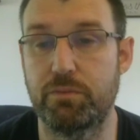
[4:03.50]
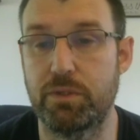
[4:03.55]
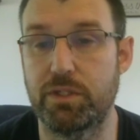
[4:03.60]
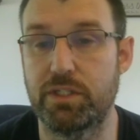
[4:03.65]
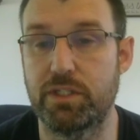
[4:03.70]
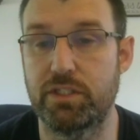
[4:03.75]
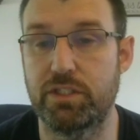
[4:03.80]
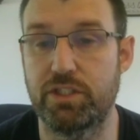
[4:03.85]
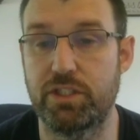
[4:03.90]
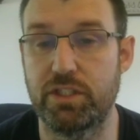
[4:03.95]

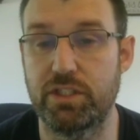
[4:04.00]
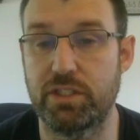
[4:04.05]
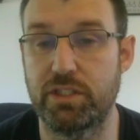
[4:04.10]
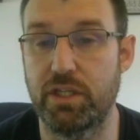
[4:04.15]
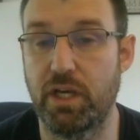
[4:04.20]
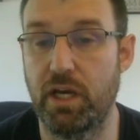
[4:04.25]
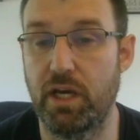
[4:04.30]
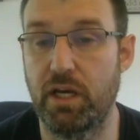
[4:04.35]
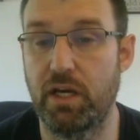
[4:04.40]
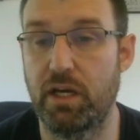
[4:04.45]
which is just
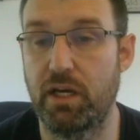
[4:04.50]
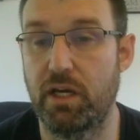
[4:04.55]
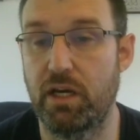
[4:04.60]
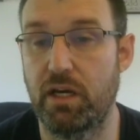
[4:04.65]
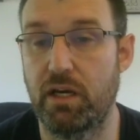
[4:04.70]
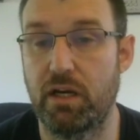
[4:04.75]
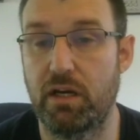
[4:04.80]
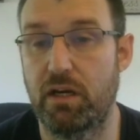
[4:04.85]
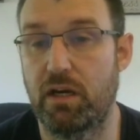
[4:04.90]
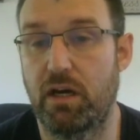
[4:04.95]

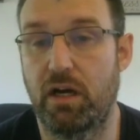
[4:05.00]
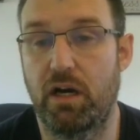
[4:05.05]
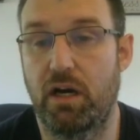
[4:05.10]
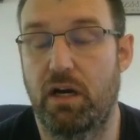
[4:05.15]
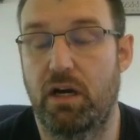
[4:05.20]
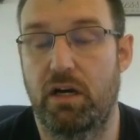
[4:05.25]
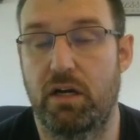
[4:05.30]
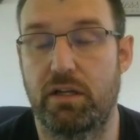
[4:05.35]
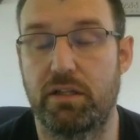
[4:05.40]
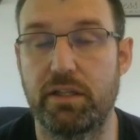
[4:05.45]

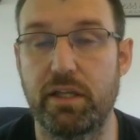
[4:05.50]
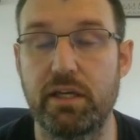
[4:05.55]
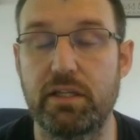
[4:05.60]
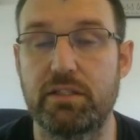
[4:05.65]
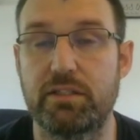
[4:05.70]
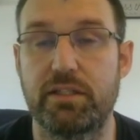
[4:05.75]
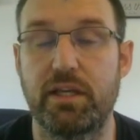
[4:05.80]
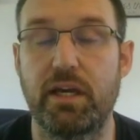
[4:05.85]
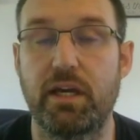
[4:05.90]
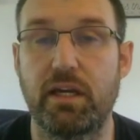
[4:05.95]

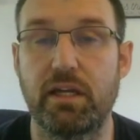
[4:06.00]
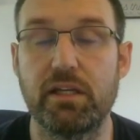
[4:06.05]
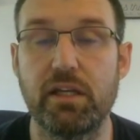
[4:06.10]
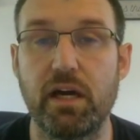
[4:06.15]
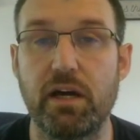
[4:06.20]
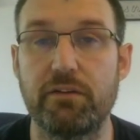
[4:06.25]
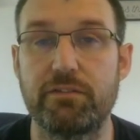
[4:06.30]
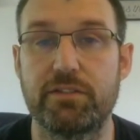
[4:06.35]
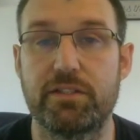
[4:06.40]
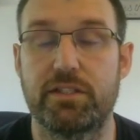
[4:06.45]
knight taking
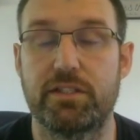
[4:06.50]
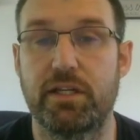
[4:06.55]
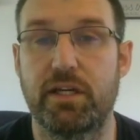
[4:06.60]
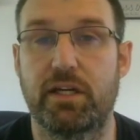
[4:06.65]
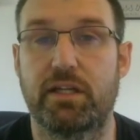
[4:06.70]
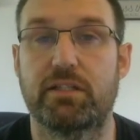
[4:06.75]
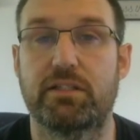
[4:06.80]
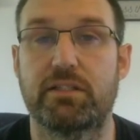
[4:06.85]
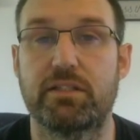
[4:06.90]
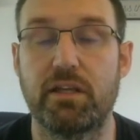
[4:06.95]

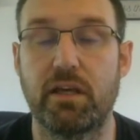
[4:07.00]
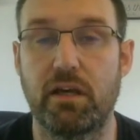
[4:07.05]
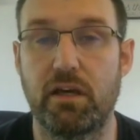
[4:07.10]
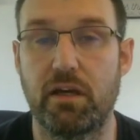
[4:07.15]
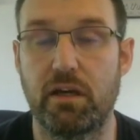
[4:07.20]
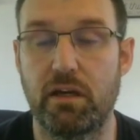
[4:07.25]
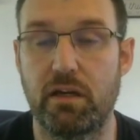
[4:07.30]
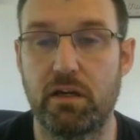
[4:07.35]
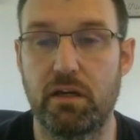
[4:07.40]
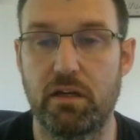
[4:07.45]
f6.
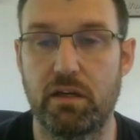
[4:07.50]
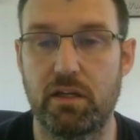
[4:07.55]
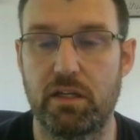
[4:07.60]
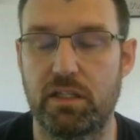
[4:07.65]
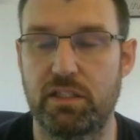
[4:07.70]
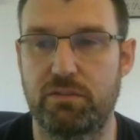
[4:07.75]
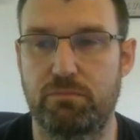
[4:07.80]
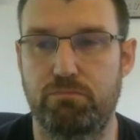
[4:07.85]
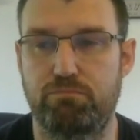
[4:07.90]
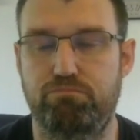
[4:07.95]

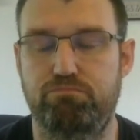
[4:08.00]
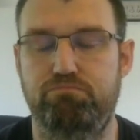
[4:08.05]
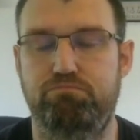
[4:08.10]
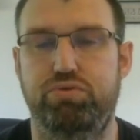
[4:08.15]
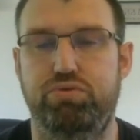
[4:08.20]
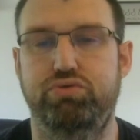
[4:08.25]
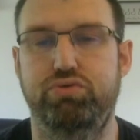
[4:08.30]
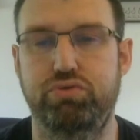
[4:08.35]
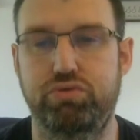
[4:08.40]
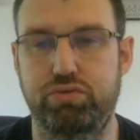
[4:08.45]
Is,
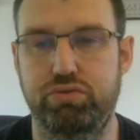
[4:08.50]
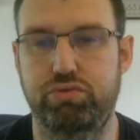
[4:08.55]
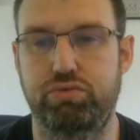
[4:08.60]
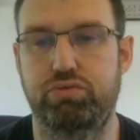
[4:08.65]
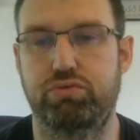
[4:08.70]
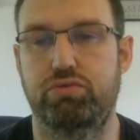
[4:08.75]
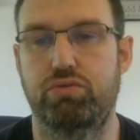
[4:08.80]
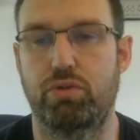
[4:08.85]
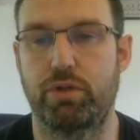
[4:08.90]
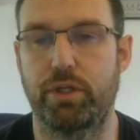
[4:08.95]

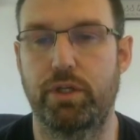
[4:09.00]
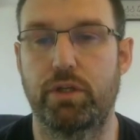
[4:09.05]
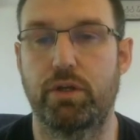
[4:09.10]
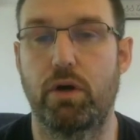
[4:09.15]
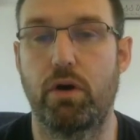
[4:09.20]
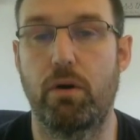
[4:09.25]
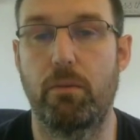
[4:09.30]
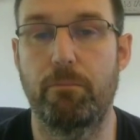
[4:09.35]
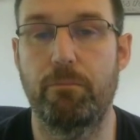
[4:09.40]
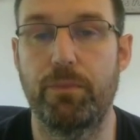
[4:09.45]

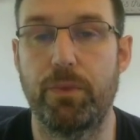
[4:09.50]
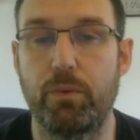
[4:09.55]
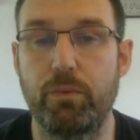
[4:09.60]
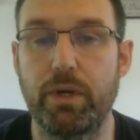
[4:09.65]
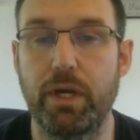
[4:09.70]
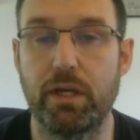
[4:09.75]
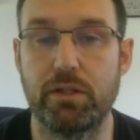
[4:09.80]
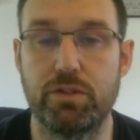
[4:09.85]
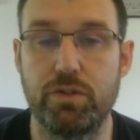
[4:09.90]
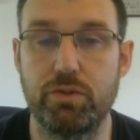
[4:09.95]
we
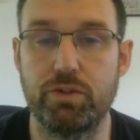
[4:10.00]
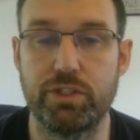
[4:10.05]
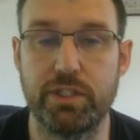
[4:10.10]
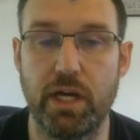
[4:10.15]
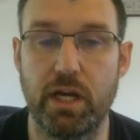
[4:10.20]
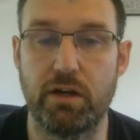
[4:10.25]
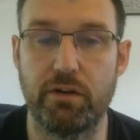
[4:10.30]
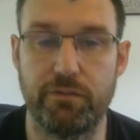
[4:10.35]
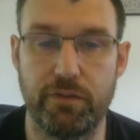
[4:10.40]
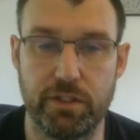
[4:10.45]
got 2
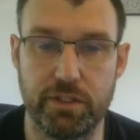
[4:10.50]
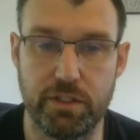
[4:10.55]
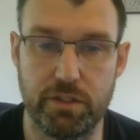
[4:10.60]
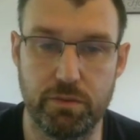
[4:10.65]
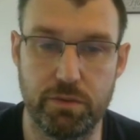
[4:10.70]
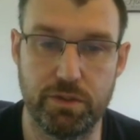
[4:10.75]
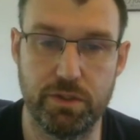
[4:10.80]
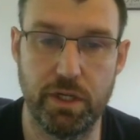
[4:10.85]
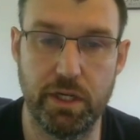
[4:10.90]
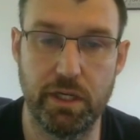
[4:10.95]
sacrifices.
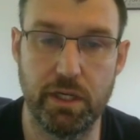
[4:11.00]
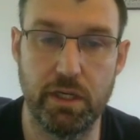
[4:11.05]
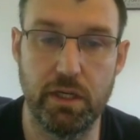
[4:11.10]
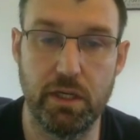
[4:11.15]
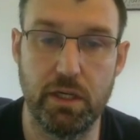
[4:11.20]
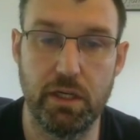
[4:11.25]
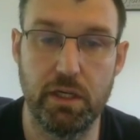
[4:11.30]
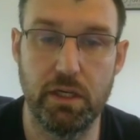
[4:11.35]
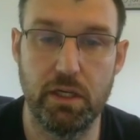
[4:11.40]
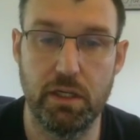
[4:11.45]
We're trying to
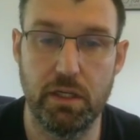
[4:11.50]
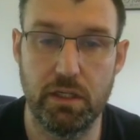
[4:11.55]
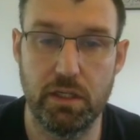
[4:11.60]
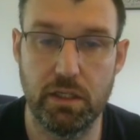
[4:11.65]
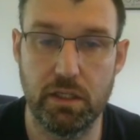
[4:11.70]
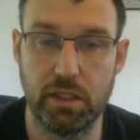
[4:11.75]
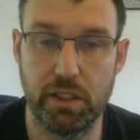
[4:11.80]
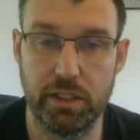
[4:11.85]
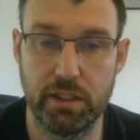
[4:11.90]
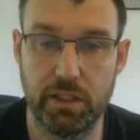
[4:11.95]

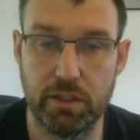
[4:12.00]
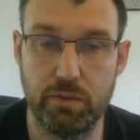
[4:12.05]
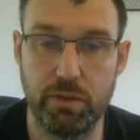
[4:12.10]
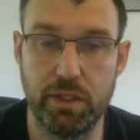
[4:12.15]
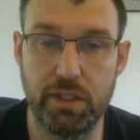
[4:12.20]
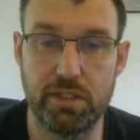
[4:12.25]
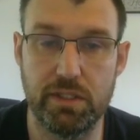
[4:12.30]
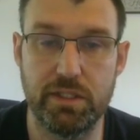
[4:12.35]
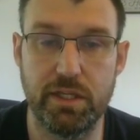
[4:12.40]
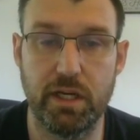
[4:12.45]
get the
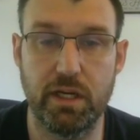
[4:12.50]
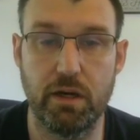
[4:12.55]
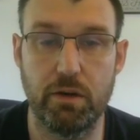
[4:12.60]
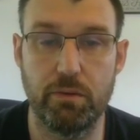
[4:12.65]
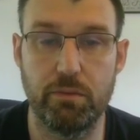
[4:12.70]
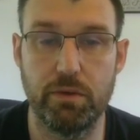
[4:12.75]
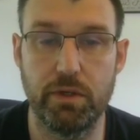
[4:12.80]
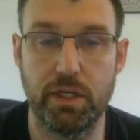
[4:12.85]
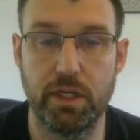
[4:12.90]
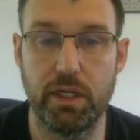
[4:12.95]
queen to take our
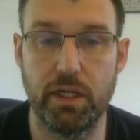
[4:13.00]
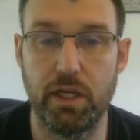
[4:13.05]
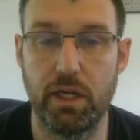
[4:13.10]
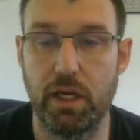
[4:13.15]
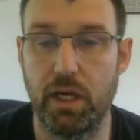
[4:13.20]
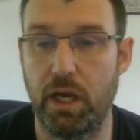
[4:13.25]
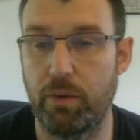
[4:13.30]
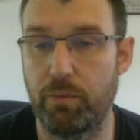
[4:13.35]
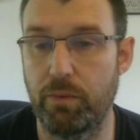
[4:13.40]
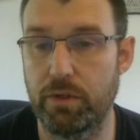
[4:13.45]
rook,
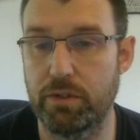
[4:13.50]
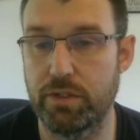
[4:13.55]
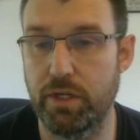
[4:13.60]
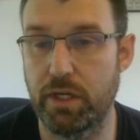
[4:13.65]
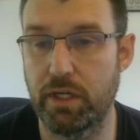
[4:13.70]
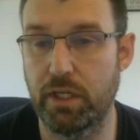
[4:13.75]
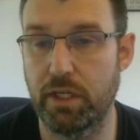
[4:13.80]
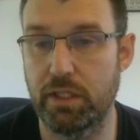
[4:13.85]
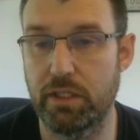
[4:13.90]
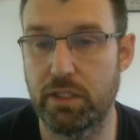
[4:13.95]
and we're trying
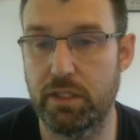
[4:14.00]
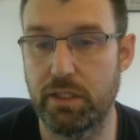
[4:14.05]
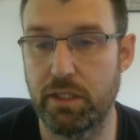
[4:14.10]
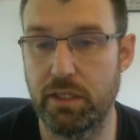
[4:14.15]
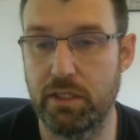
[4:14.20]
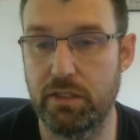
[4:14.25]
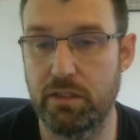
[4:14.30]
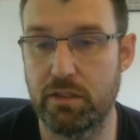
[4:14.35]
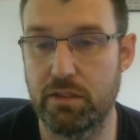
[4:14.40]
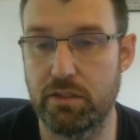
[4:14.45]
to get the
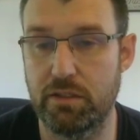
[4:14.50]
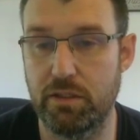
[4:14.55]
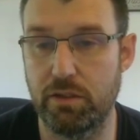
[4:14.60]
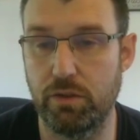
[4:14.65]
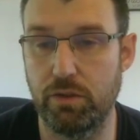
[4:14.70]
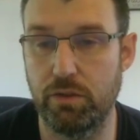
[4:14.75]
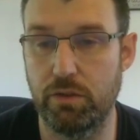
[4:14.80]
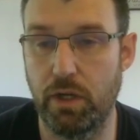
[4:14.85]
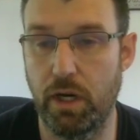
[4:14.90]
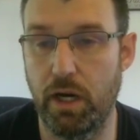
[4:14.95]
knight
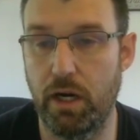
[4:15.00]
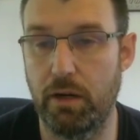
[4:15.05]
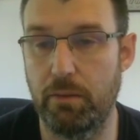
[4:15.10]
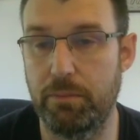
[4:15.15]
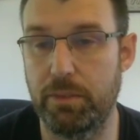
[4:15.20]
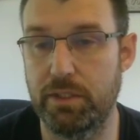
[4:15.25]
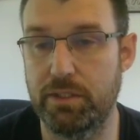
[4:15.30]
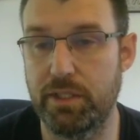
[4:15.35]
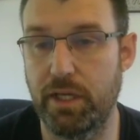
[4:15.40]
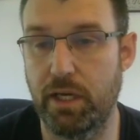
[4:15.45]
to
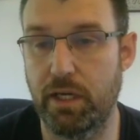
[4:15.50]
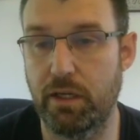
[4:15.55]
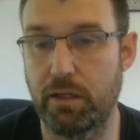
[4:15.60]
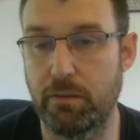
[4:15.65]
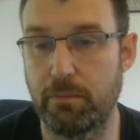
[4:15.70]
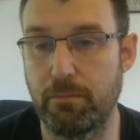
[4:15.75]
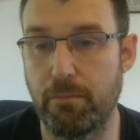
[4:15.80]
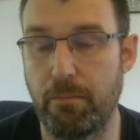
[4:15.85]
be taken.